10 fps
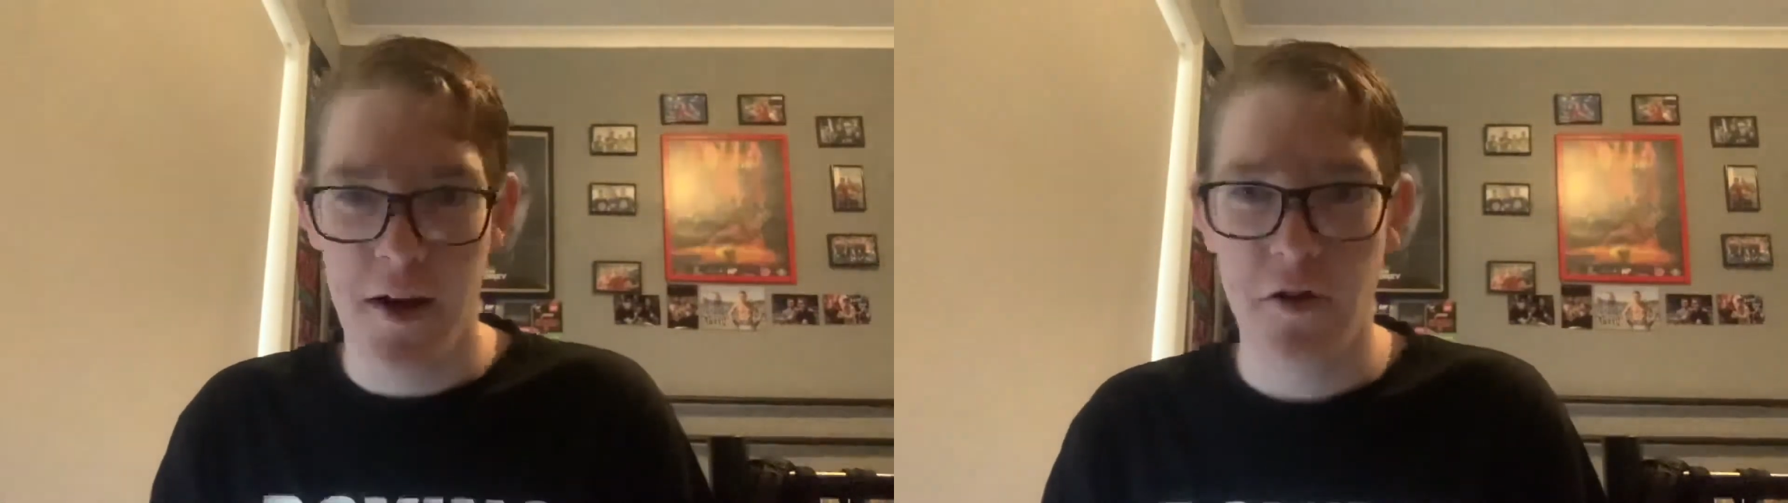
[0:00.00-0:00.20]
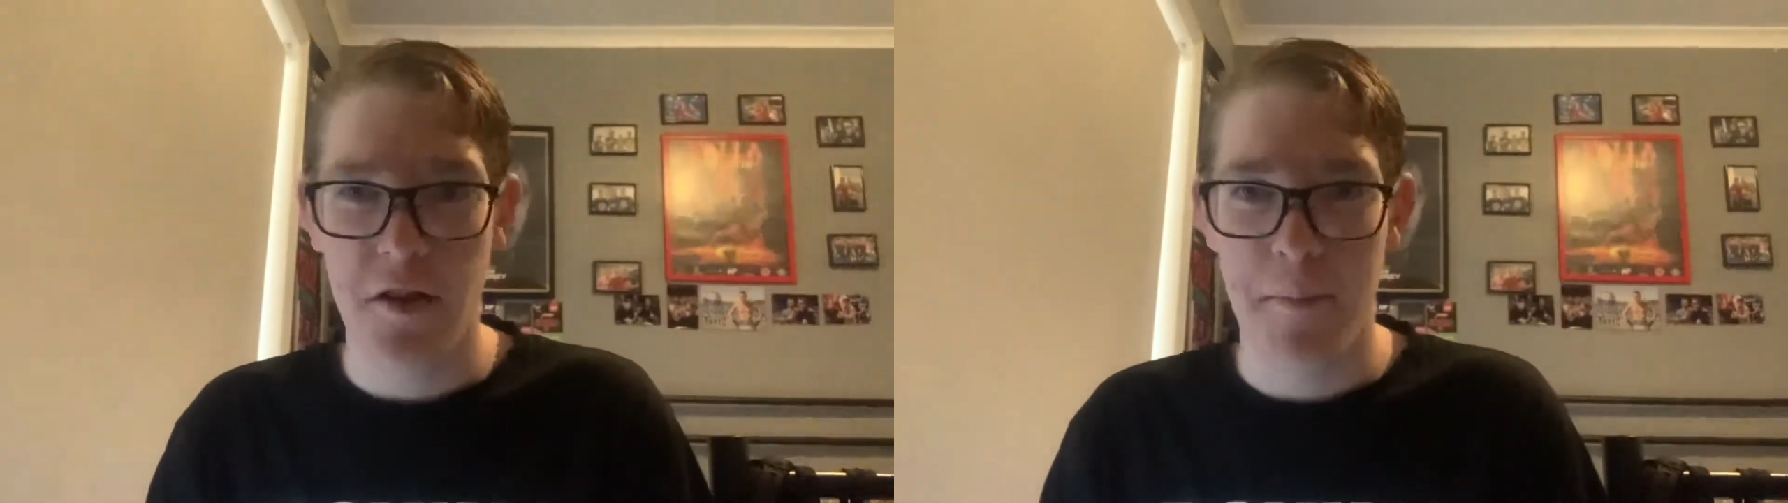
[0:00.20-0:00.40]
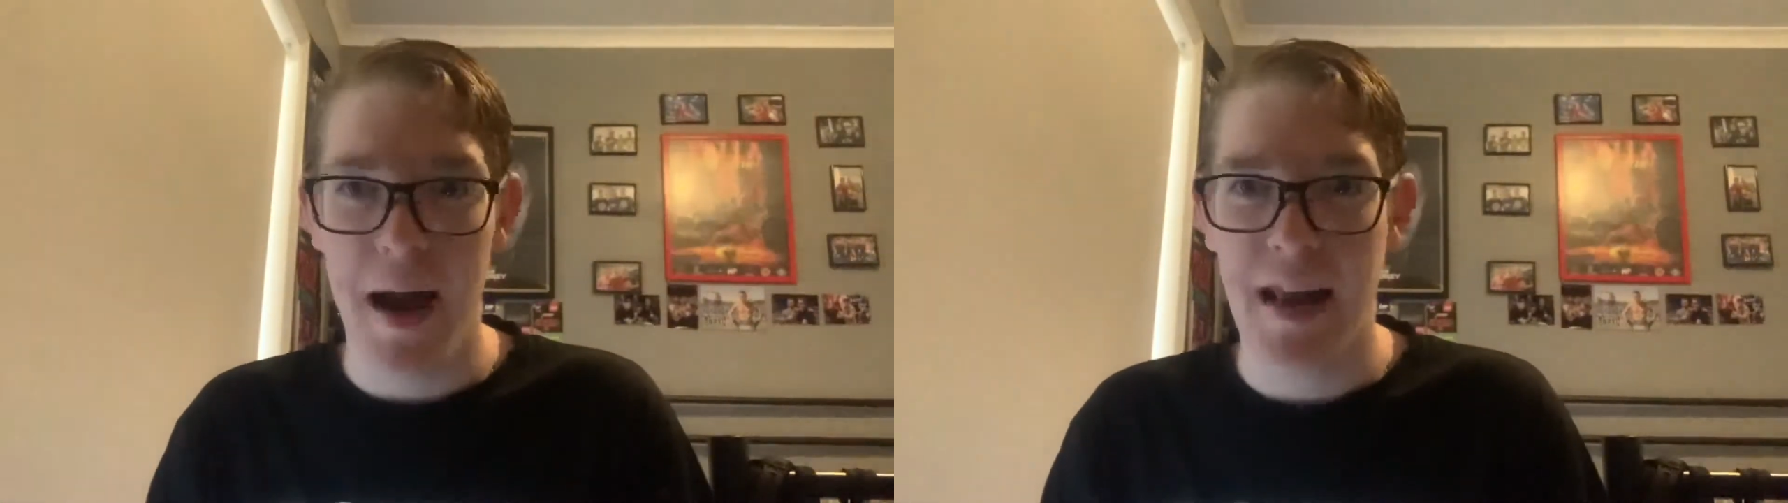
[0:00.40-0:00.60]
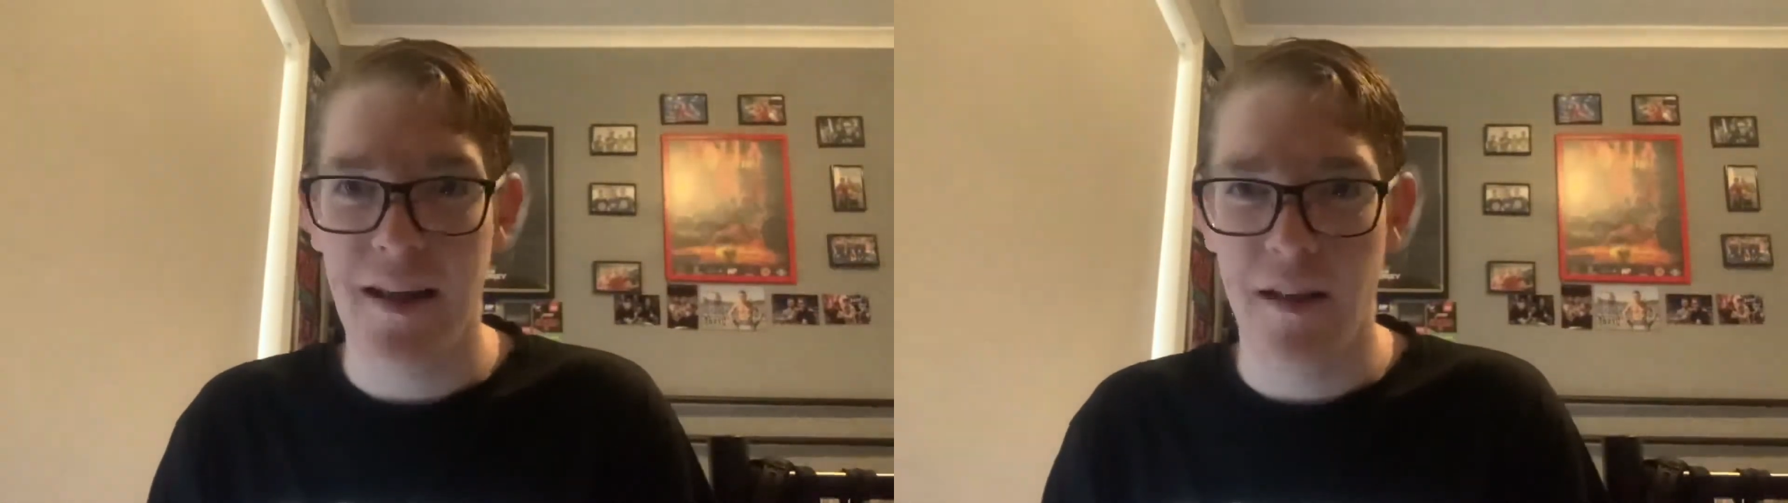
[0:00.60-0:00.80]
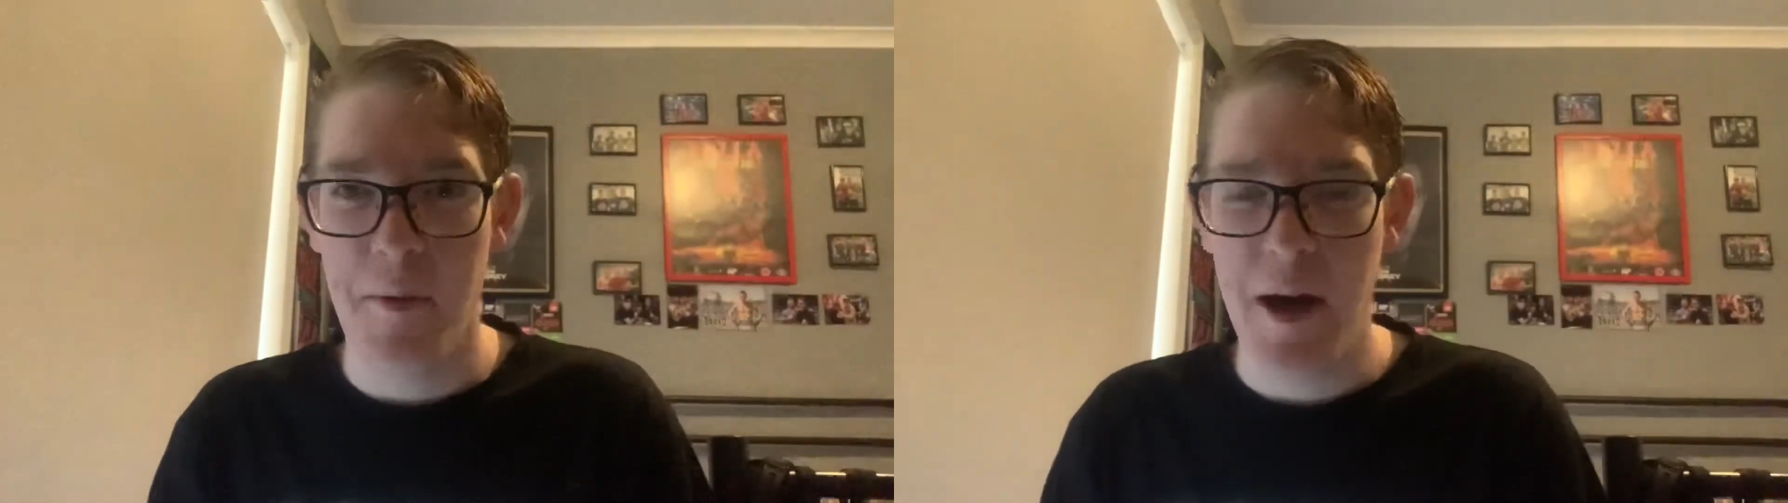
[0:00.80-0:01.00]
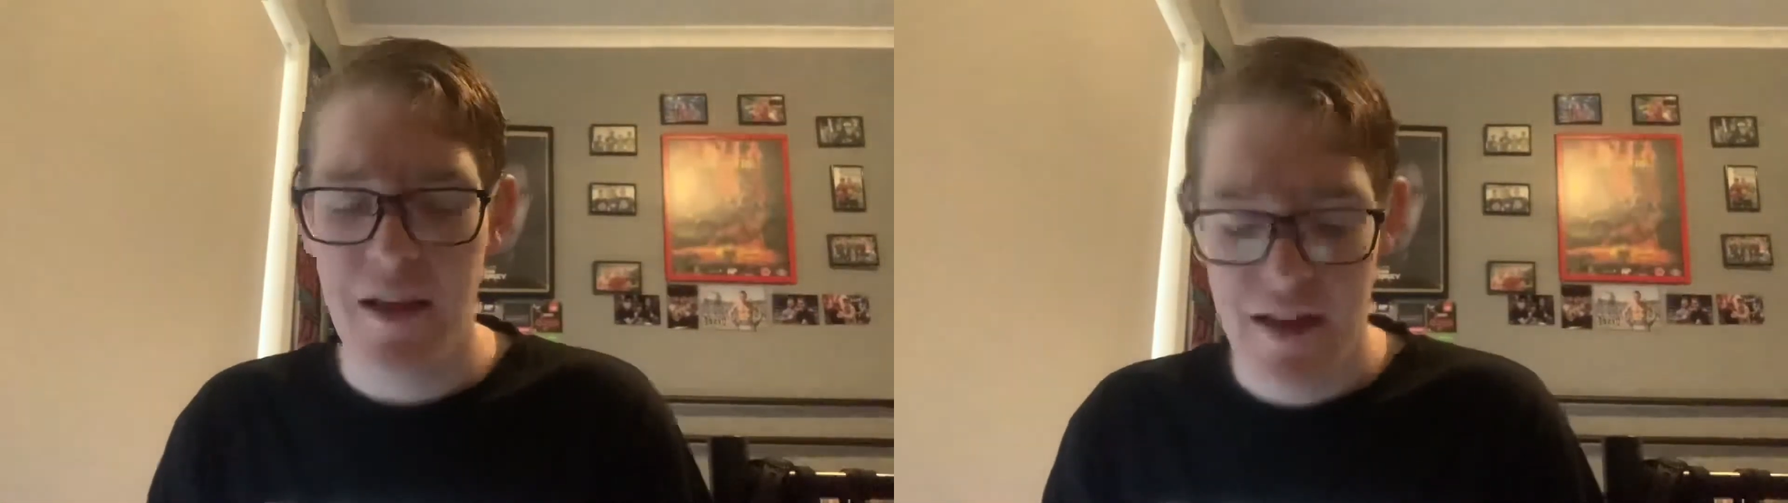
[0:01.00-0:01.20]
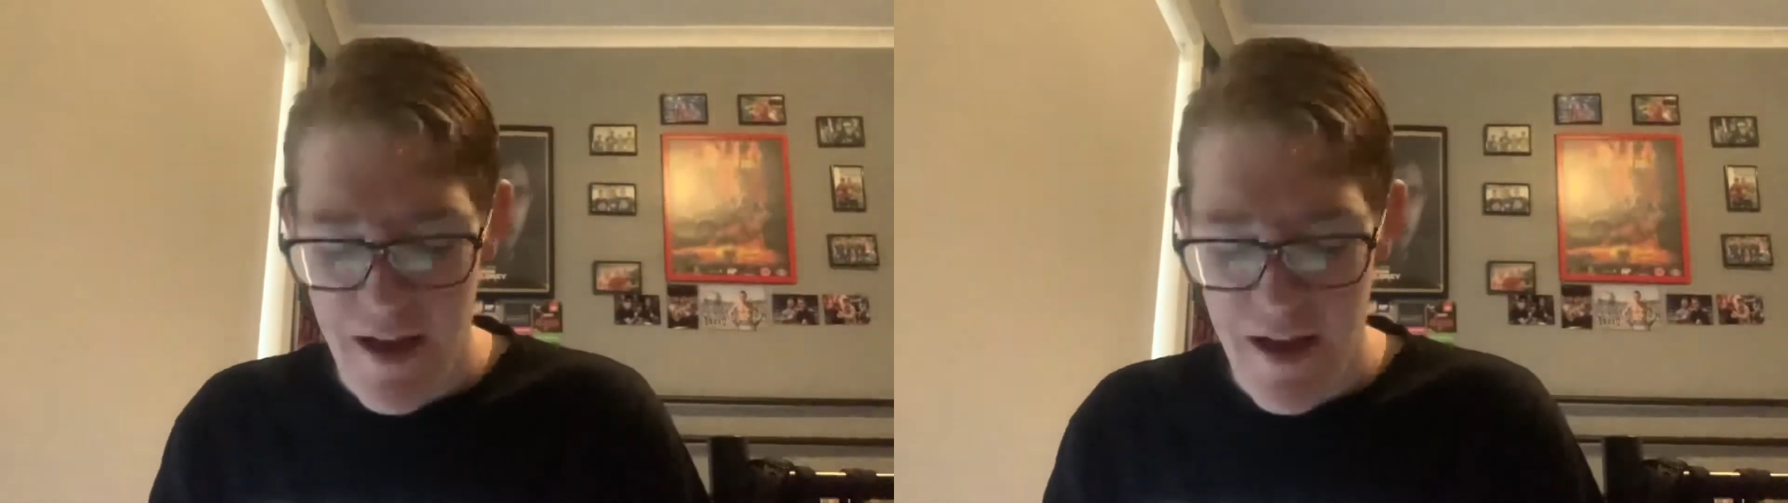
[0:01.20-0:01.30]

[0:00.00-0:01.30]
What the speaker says: on to the Paddy dilemma.